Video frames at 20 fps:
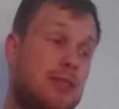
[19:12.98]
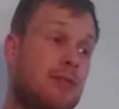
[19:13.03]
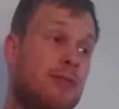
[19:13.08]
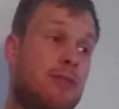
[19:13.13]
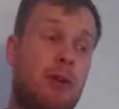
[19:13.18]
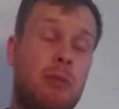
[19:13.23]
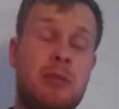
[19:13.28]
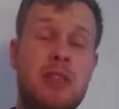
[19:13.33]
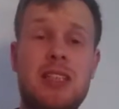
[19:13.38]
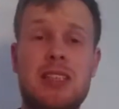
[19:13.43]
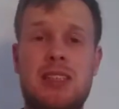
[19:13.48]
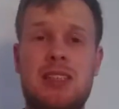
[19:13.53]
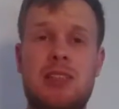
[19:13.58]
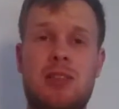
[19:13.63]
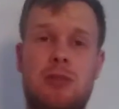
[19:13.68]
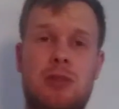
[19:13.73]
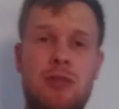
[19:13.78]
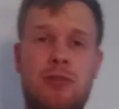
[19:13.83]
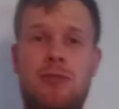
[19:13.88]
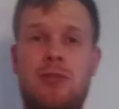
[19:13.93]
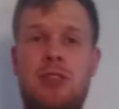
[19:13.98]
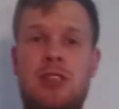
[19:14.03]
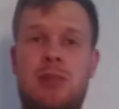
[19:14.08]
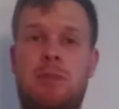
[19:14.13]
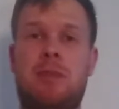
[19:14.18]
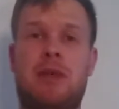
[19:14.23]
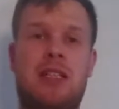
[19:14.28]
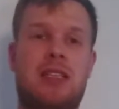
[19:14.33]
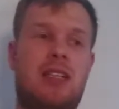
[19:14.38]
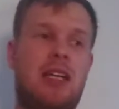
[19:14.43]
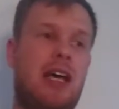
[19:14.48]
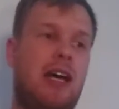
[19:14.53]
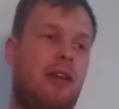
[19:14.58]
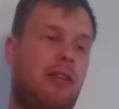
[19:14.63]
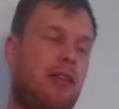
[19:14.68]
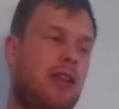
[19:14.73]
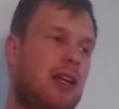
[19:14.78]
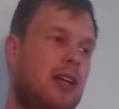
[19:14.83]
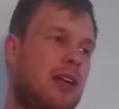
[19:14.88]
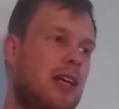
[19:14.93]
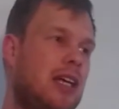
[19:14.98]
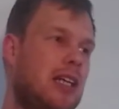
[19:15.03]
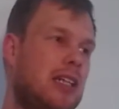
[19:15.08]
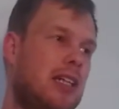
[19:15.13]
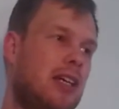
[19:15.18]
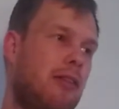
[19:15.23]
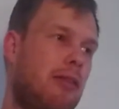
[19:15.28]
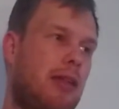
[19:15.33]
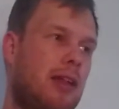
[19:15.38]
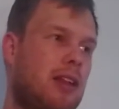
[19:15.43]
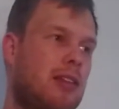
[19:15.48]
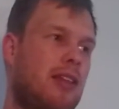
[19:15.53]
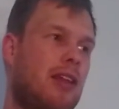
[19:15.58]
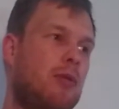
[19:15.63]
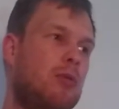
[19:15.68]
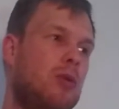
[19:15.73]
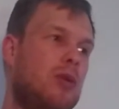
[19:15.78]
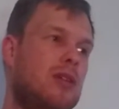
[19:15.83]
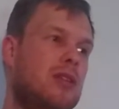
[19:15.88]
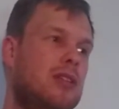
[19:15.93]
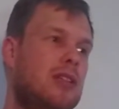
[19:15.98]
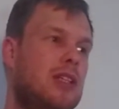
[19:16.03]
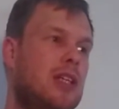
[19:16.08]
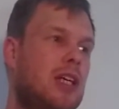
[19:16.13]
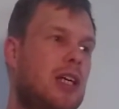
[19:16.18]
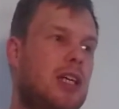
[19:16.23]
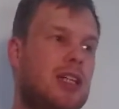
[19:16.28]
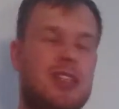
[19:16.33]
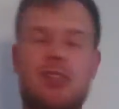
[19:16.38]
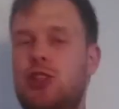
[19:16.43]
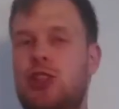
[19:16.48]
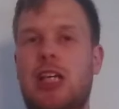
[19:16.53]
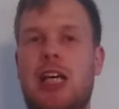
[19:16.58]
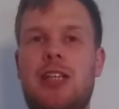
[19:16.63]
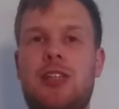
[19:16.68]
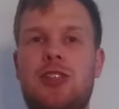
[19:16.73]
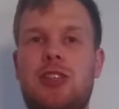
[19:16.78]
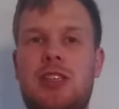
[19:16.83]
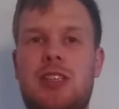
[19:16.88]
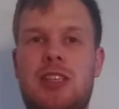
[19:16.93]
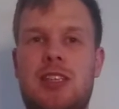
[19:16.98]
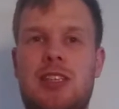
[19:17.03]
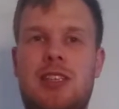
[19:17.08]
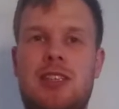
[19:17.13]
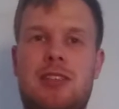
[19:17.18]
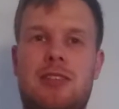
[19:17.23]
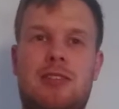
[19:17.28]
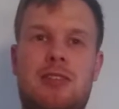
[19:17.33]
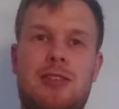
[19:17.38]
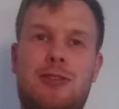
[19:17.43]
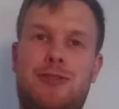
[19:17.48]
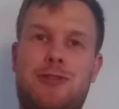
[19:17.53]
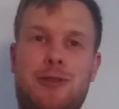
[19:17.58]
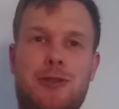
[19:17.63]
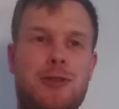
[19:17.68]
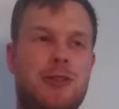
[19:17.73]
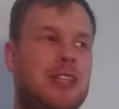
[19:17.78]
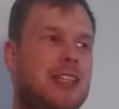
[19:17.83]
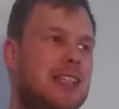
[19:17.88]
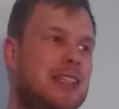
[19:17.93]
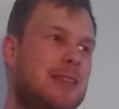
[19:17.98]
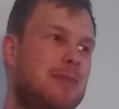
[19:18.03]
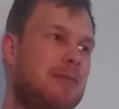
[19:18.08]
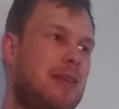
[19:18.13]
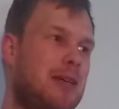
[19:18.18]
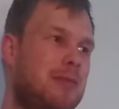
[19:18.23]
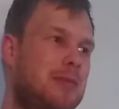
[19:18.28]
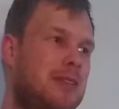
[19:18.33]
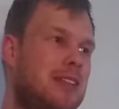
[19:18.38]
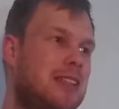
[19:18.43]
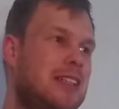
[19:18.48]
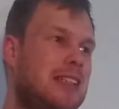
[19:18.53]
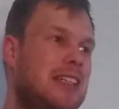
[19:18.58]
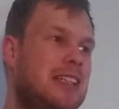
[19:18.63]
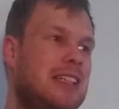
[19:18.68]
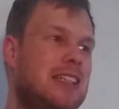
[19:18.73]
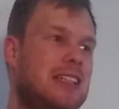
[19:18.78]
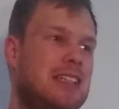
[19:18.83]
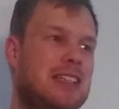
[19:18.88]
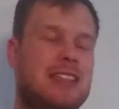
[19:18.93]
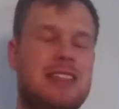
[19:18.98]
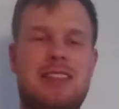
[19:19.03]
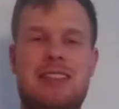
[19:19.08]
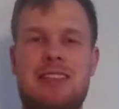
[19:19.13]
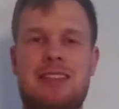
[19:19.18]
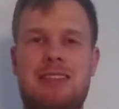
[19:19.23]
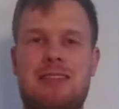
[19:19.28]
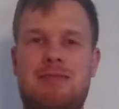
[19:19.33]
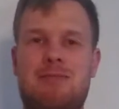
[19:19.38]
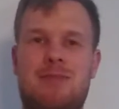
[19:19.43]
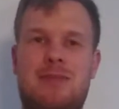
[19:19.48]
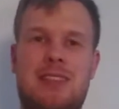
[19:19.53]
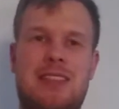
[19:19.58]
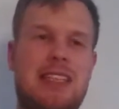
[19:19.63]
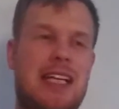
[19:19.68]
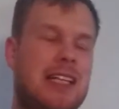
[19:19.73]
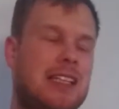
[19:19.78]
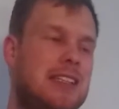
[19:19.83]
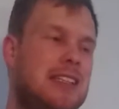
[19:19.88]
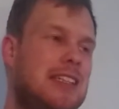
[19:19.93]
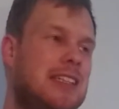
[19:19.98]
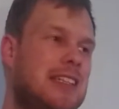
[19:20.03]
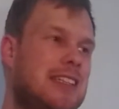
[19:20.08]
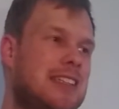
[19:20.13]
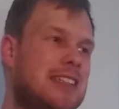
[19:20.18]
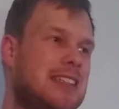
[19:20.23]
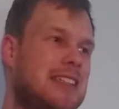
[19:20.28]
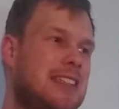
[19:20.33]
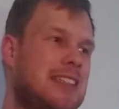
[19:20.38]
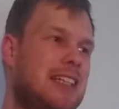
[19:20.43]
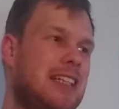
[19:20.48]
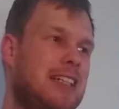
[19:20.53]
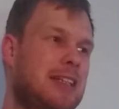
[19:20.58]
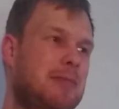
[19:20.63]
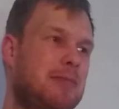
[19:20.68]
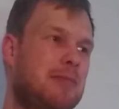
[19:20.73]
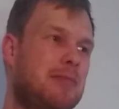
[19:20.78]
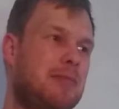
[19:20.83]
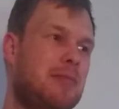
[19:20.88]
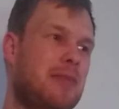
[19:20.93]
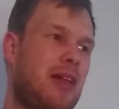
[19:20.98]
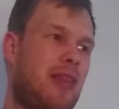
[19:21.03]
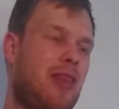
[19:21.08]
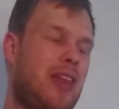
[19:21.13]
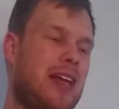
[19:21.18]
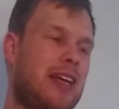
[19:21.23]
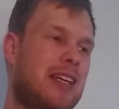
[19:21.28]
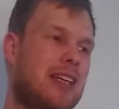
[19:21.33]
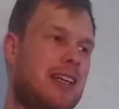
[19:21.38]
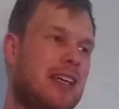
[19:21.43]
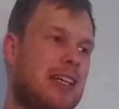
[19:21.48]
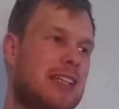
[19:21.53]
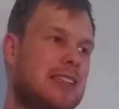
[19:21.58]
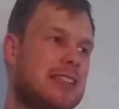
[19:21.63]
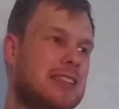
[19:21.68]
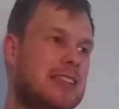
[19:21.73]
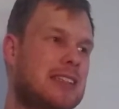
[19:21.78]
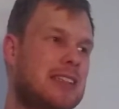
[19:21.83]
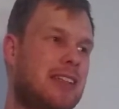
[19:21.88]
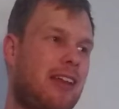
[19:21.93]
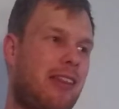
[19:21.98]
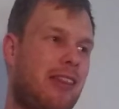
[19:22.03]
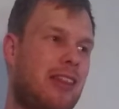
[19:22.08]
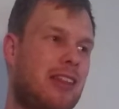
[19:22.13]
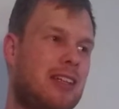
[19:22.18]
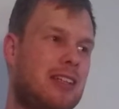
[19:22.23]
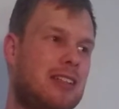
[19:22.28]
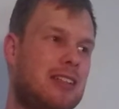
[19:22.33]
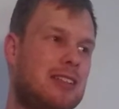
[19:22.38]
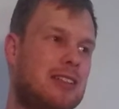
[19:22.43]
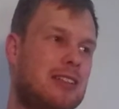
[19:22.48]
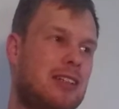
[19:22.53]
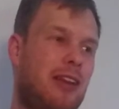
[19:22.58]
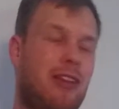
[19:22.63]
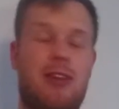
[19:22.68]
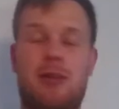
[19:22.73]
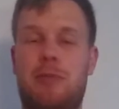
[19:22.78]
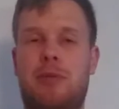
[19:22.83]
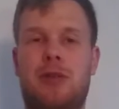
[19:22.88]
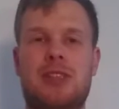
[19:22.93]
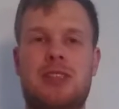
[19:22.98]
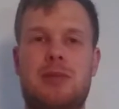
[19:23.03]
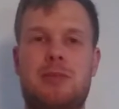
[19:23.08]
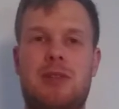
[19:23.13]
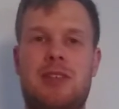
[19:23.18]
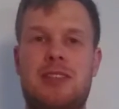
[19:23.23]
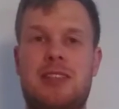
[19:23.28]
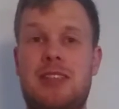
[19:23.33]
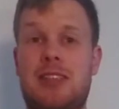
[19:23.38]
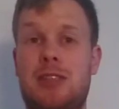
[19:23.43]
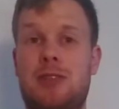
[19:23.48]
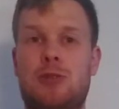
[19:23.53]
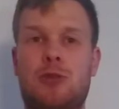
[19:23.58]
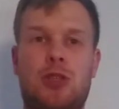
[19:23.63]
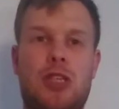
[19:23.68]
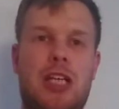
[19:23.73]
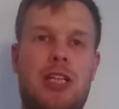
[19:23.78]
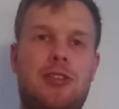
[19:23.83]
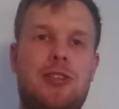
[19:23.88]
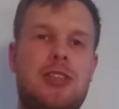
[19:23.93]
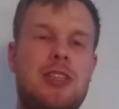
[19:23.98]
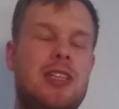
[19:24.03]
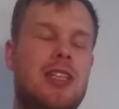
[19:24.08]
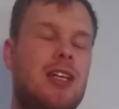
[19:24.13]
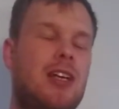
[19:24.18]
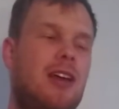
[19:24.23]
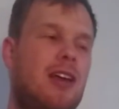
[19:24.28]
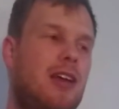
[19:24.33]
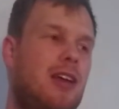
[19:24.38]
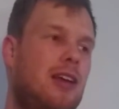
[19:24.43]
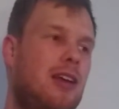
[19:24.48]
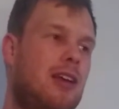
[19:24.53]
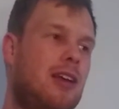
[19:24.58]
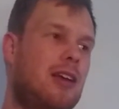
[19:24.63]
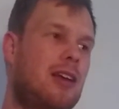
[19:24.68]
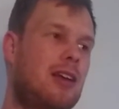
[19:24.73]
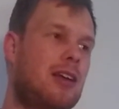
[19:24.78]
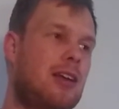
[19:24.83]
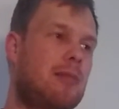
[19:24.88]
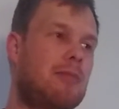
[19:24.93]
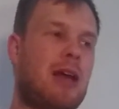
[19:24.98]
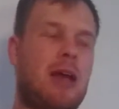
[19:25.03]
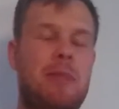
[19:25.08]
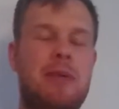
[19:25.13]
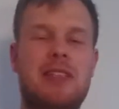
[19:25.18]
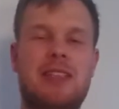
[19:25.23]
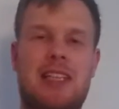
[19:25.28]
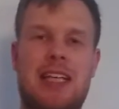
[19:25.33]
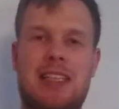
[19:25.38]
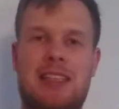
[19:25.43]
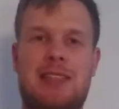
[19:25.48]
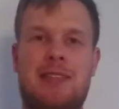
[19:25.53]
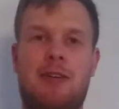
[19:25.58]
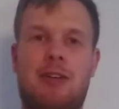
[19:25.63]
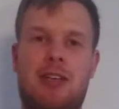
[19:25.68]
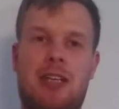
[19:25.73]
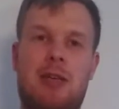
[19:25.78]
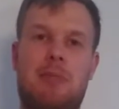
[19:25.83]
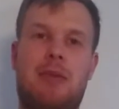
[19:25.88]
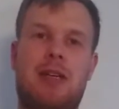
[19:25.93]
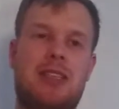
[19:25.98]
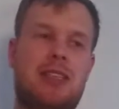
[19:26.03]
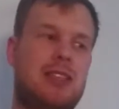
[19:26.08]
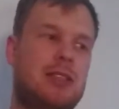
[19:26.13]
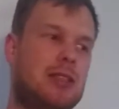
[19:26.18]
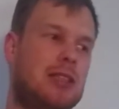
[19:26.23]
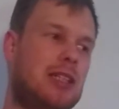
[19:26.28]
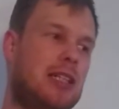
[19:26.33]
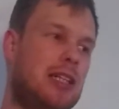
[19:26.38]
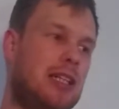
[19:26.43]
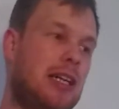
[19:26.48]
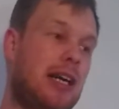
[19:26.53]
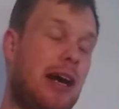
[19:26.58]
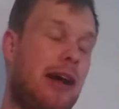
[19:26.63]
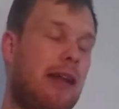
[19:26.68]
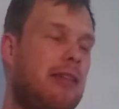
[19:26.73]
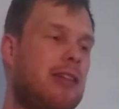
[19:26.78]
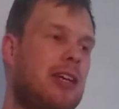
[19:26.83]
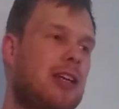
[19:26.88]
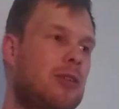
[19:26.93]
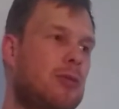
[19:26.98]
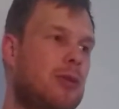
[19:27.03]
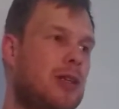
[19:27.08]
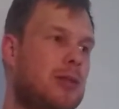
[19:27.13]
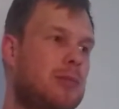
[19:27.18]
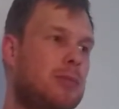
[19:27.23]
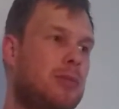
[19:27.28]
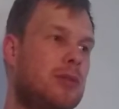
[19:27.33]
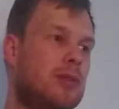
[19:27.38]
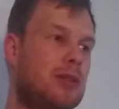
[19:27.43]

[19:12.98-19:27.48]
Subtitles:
For me it's no difference, but I think they will change it in a few years, maybe in 10 years they get the possibility to change it. Maybe it takes longer, but I think Red